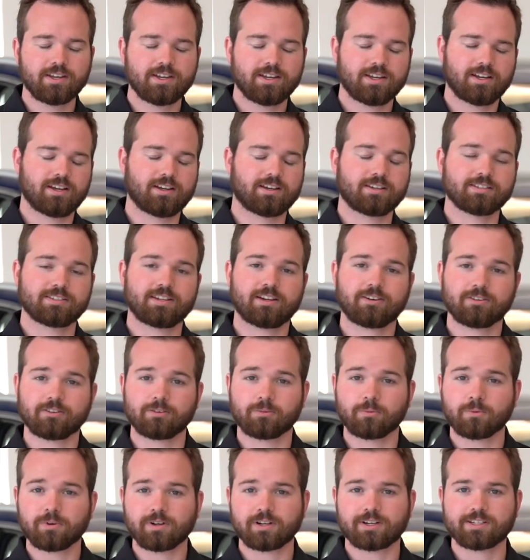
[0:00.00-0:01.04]
Because how it'll
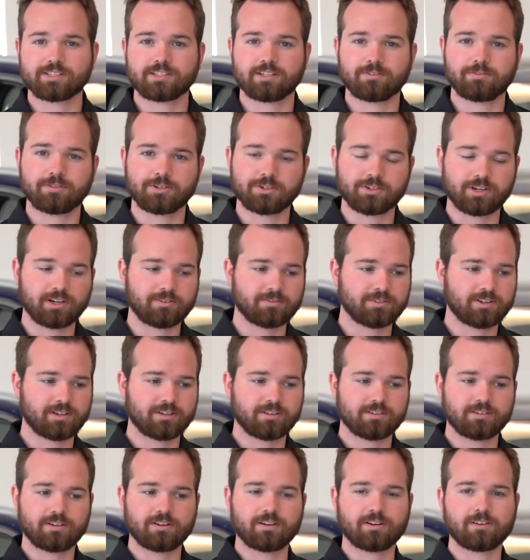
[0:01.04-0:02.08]
work is if you're driving down
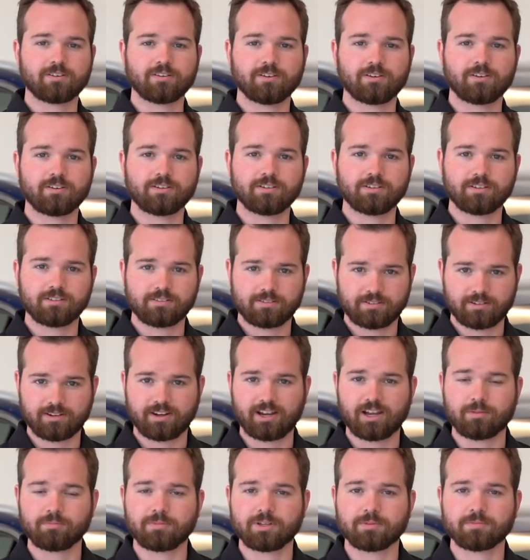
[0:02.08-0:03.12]
a dark road and your
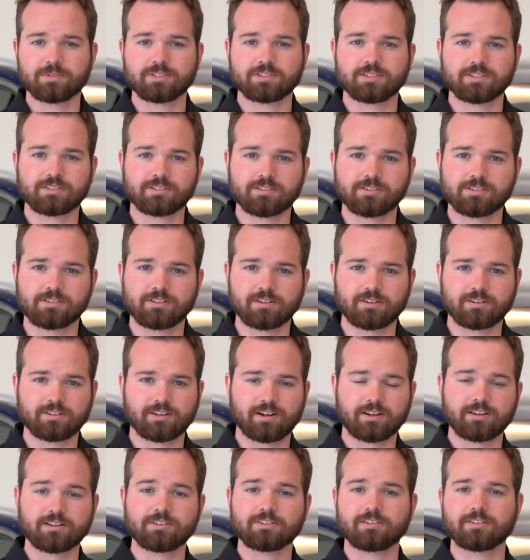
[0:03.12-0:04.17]
high beam assist is turned
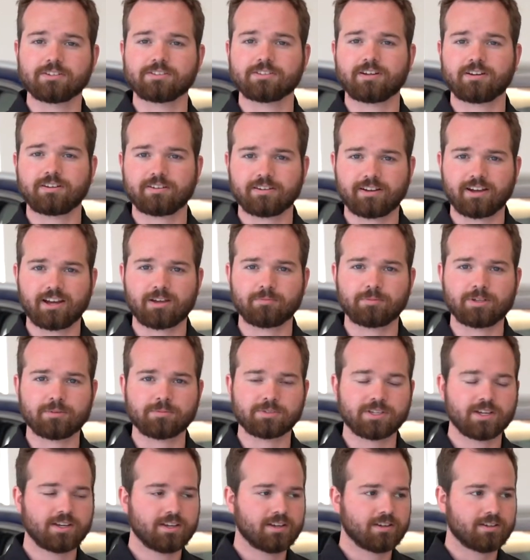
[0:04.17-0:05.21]
on, it turns on your high beams.